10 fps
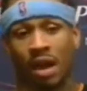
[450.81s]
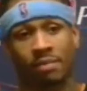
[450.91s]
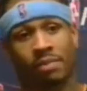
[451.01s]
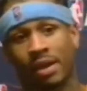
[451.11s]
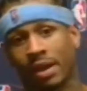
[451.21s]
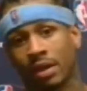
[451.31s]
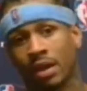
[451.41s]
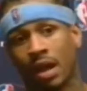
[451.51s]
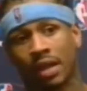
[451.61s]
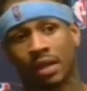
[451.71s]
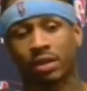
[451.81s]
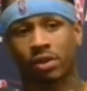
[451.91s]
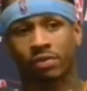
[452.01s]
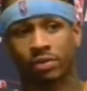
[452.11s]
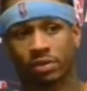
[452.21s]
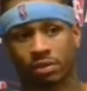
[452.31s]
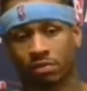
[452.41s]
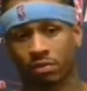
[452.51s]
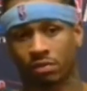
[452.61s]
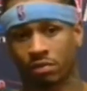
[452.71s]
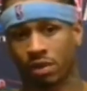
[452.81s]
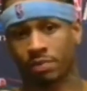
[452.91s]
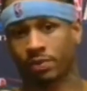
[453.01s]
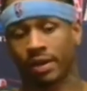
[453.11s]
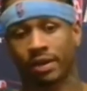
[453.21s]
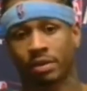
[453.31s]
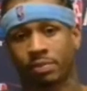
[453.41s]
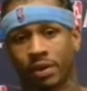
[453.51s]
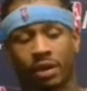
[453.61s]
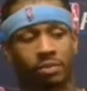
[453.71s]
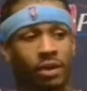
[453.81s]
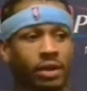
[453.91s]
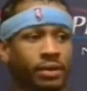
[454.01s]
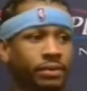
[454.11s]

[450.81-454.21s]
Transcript: man, I get nervous when I'm playing in a pickup game.